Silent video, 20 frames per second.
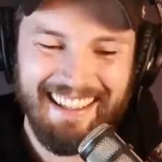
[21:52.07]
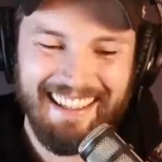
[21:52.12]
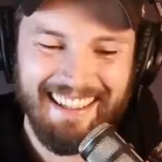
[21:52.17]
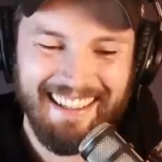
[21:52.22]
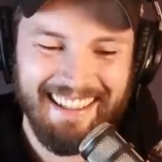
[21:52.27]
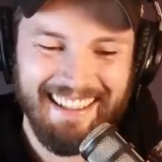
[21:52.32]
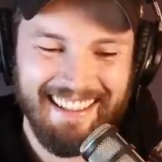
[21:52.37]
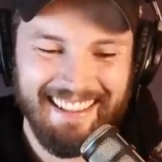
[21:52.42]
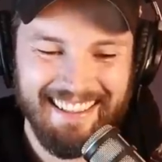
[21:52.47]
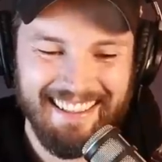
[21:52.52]

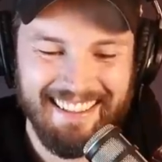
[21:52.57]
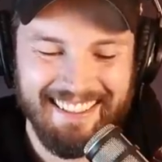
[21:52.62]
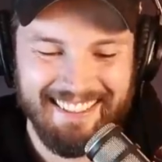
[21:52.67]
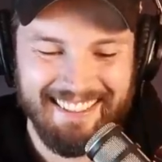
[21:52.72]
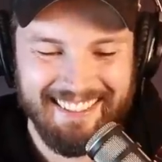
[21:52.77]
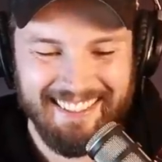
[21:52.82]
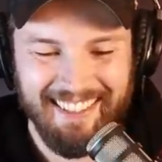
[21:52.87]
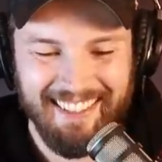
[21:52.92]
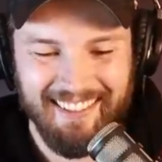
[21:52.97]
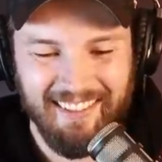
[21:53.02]

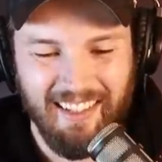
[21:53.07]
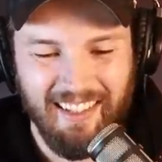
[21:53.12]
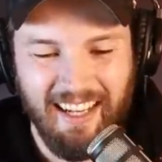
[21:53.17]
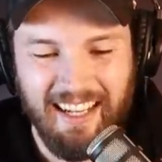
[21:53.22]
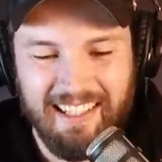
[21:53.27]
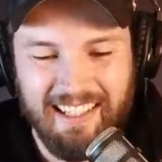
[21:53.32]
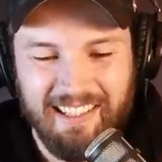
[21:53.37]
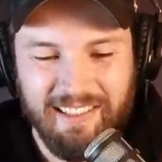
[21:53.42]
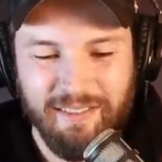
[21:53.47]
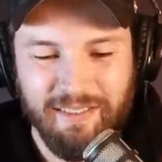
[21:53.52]
uh, so
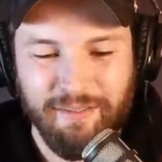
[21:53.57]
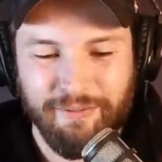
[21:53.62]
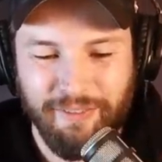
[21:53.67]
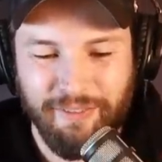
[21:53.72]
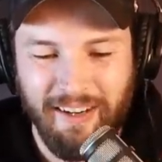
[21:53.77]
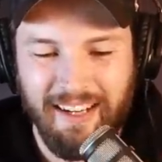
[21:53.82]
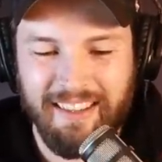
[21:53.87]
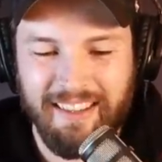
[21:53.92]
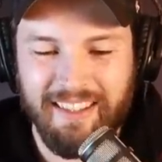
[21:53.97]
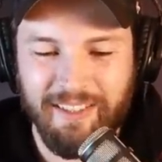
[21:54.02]
I couldn't
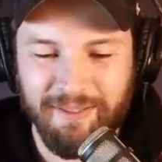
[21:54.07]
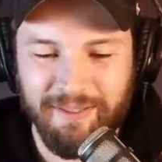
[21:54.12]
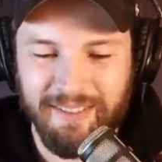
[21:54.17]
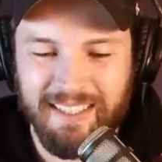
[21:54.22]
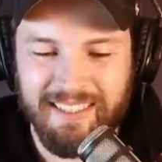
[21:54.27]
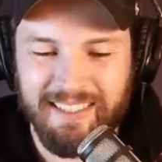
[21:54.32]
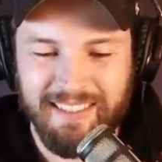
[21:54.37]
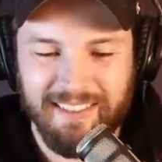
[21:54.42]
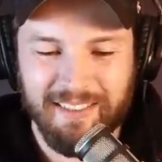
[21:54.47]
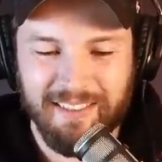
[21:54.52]
find the
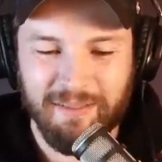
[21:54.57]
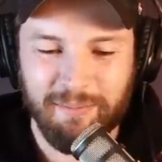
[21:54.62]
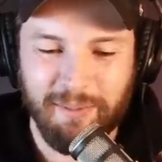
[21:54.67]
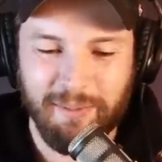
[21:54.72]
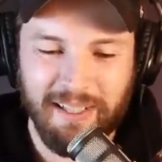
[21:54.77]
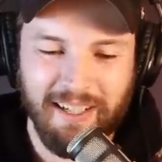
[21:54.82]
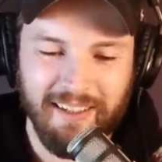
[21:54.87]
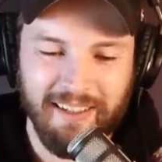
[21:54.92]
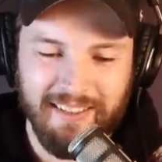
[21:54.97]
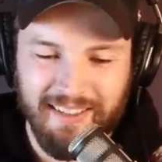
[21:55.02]
original,
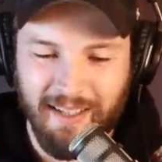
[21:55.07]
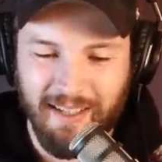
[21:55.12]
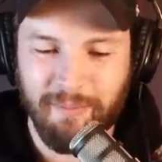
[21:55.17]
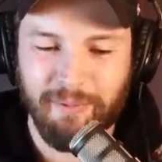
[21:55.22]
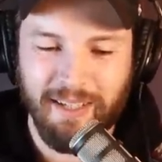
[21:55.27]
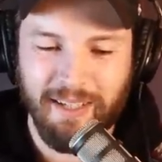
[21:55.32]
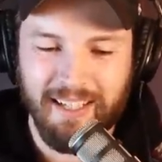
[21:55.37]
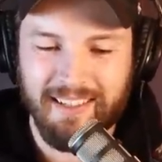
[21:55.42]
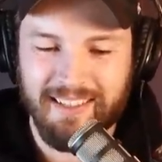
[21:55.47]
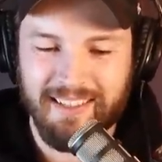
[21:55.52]
but our
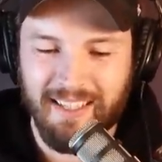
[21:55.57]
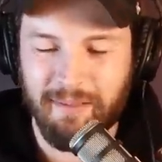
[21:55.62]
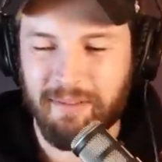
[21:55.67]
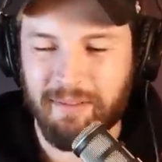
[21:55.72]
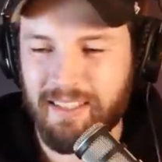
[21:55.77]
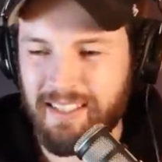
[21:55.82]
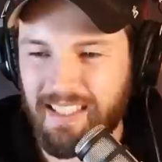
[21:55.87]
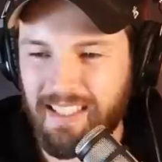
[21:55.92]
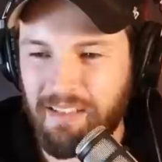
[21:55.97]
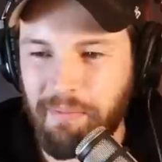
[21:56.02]
subreddit
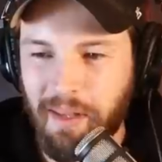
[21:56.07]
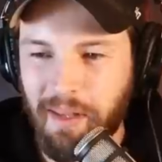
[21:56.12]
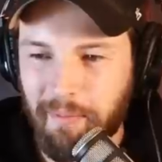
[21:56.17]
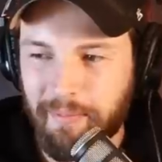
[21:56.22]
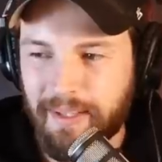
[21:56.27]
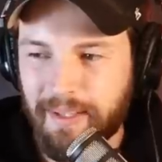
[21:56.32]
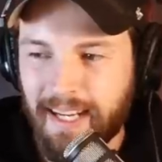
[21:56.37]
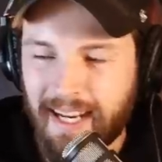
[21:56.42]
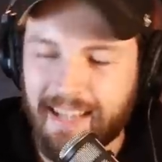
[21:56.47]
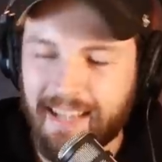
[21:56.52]
seemed to deem
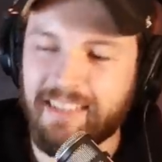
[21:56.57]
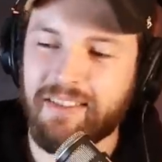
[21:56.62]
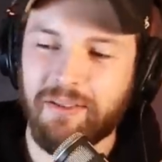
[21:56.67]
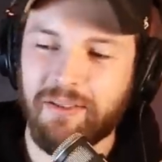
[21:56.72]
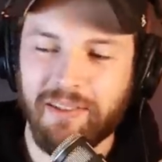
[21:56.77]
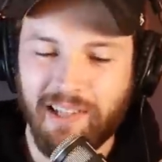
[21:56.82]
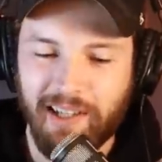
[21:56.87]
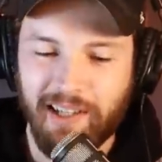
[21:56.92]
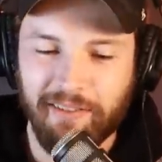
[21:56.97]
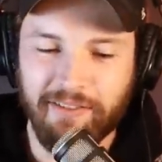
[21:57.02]
them the
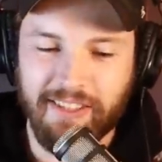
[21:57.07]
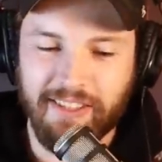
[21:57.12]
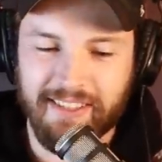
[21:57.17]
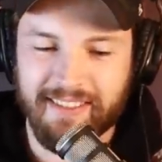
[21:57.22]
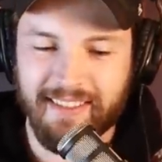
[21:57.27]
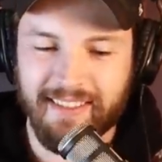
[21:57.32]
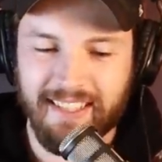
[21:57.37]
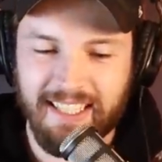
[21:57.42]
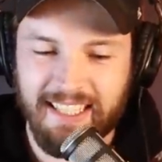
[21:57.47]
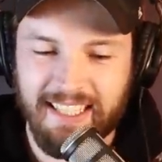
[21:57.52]
asshole.
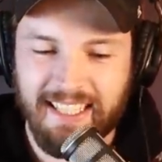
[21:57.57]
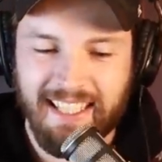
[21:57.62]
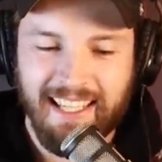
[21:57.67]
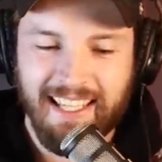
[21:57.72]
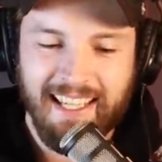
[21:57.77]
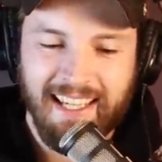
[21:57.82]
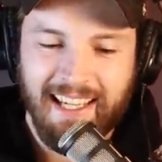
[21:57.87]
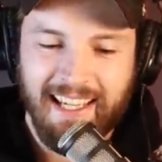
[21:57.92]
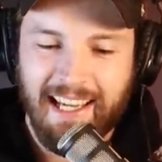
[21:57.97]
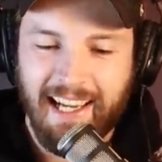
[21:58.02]
Obviously,
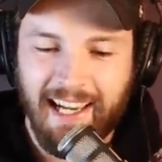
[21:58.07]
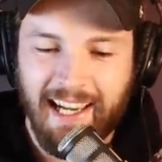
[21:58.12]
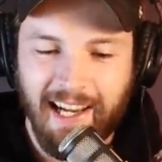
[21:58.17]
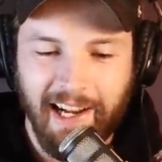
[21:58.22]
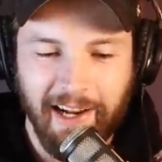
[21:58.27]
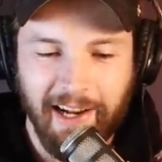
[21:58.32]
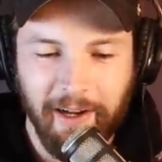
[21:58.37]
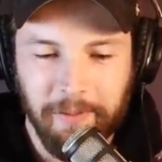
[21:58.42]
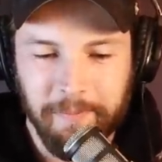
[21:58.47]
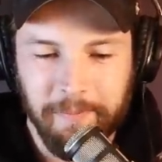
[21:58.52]

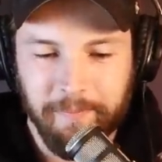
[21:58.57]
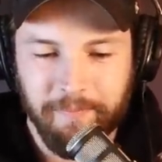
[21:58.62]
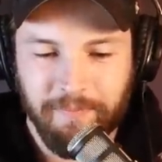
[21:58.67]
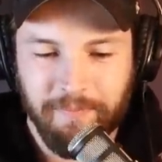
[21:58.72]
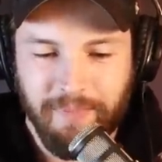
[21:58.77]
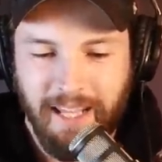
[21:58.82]
um,